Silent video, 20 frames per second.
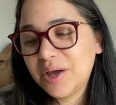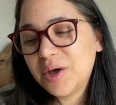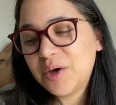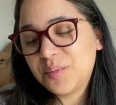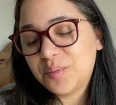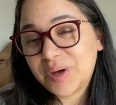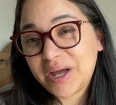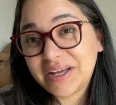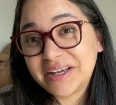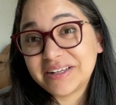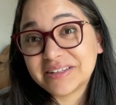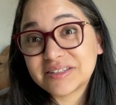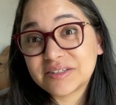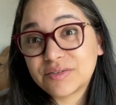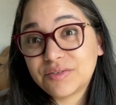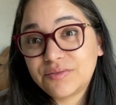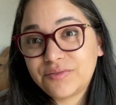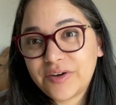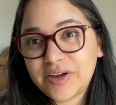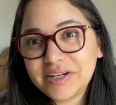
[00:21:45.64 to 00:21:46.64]
But it's
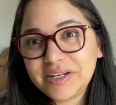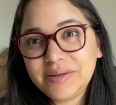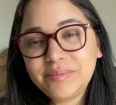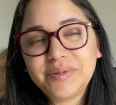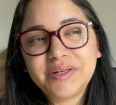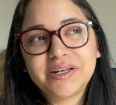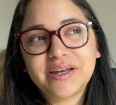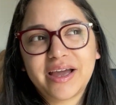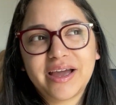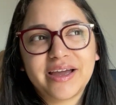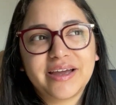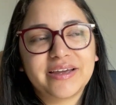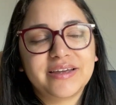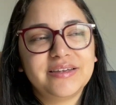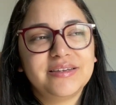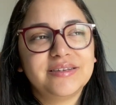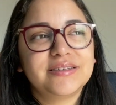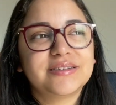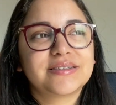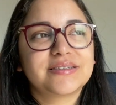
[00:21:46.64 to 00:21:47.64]
funny
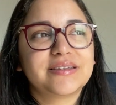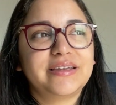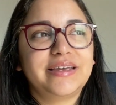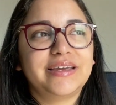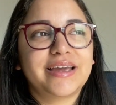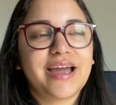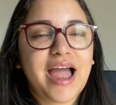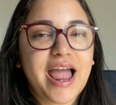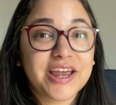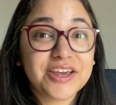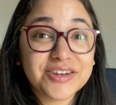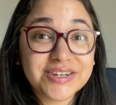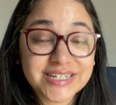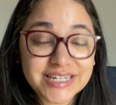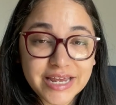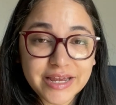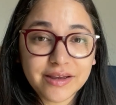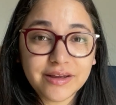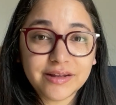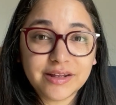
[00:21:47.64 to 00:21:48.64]
because like I could
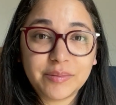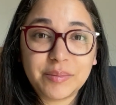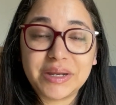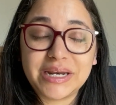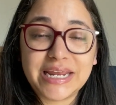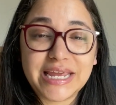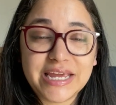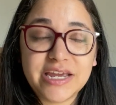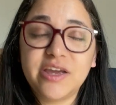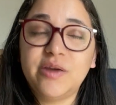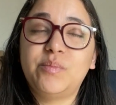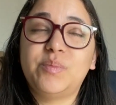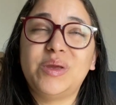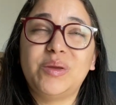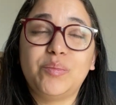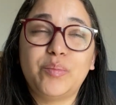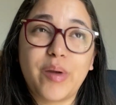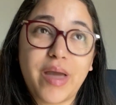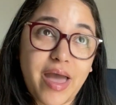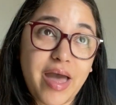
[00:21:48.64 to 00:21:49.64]
tickle him and he could be
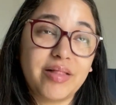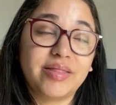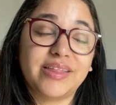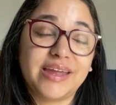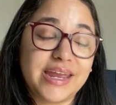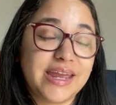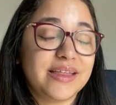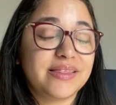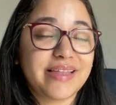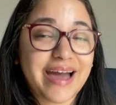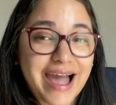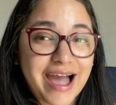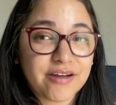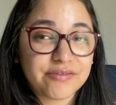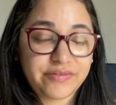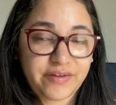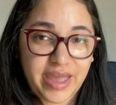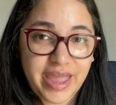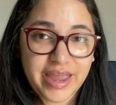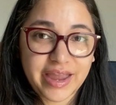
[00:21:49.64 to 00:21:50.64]
belly
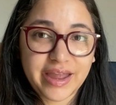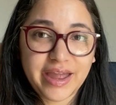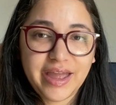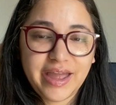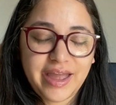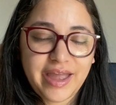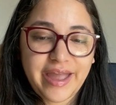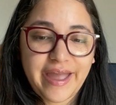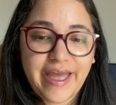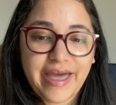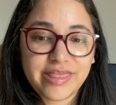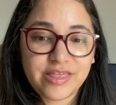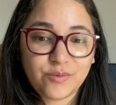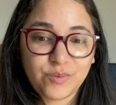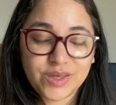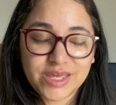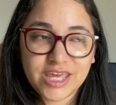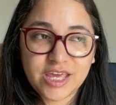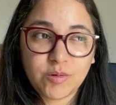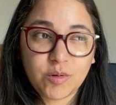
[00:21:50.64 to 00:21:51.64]
laughing and then
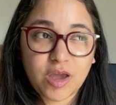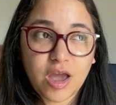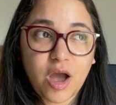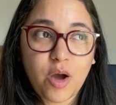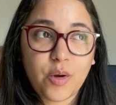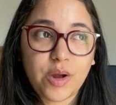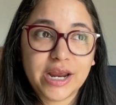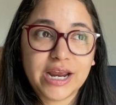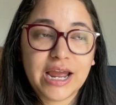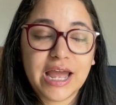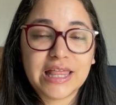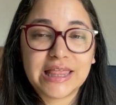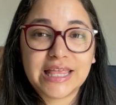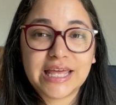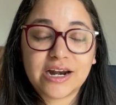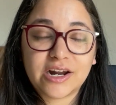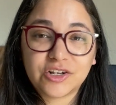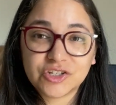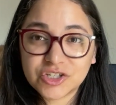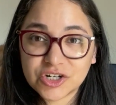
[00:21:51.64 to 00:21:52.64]
we keep going and then
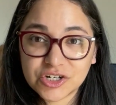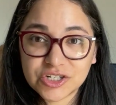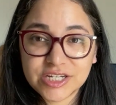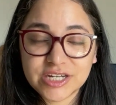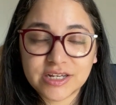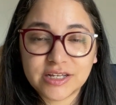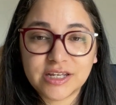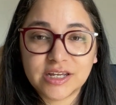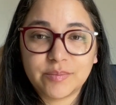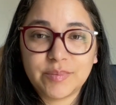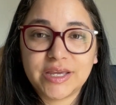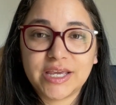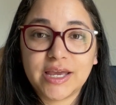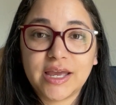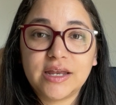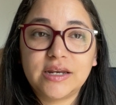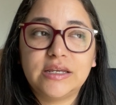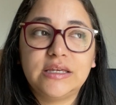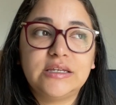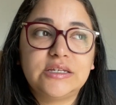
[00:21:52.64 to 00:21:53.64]
I'll start tickling him
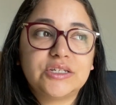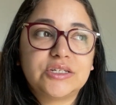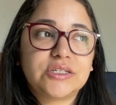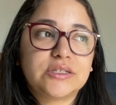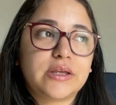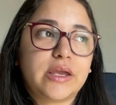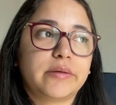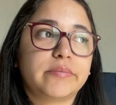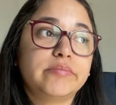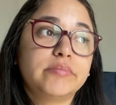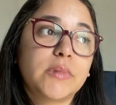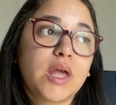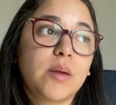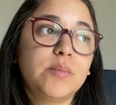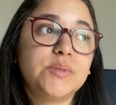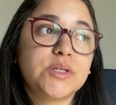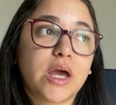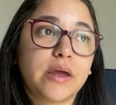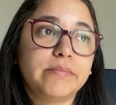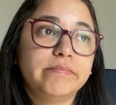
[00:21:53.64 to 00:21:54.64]
again. He's just like, I'm
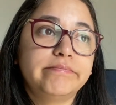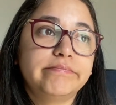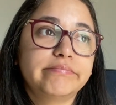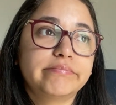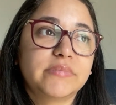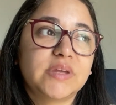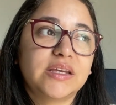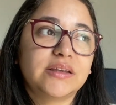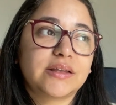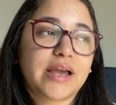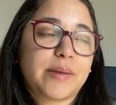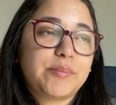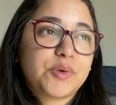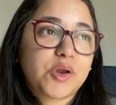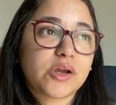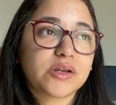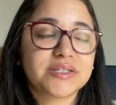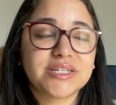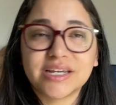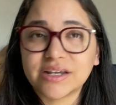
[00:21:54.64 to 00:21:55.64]
done. Like, I'm
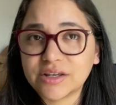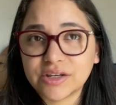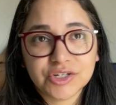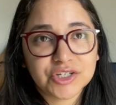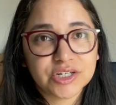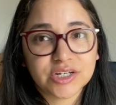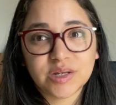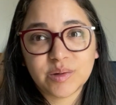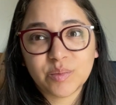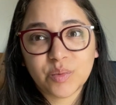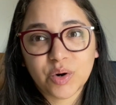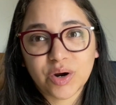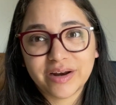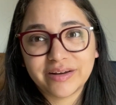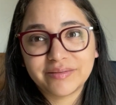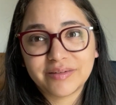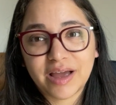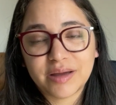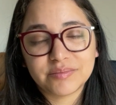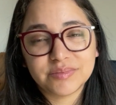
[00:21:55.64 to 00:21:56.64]
not ticklish
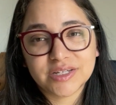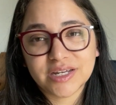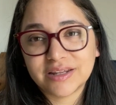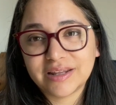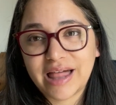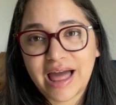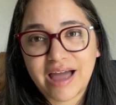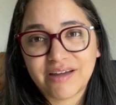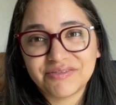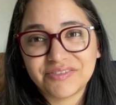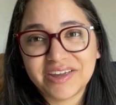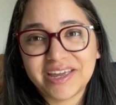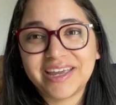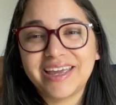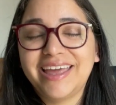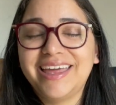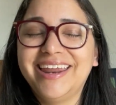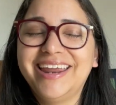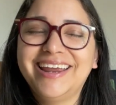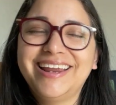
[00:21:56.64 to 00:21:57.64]
anymore. I'm done laughing.
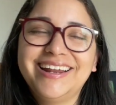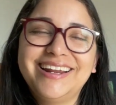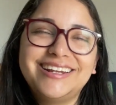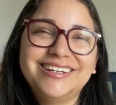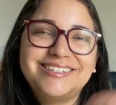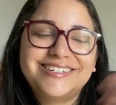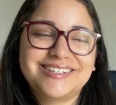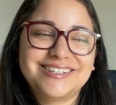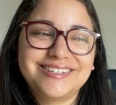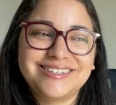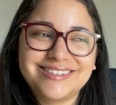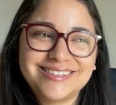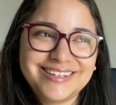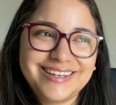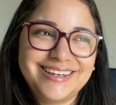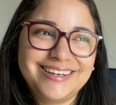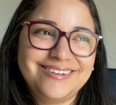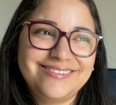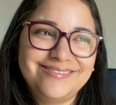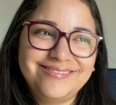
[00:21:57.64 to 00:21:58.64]
It's just
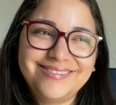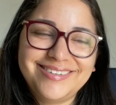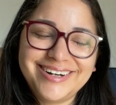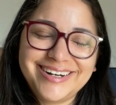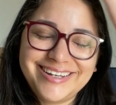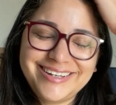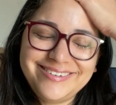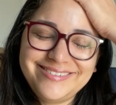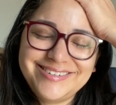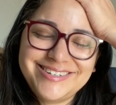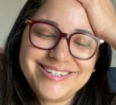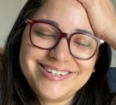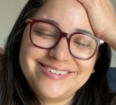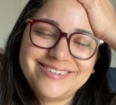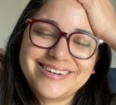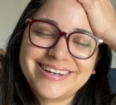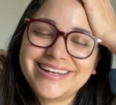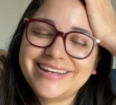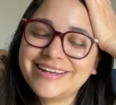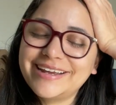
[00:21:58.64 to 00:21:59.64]
like, what are you
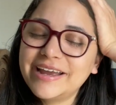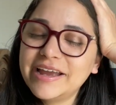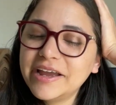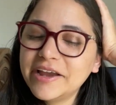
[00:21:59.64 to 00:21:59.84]
doing?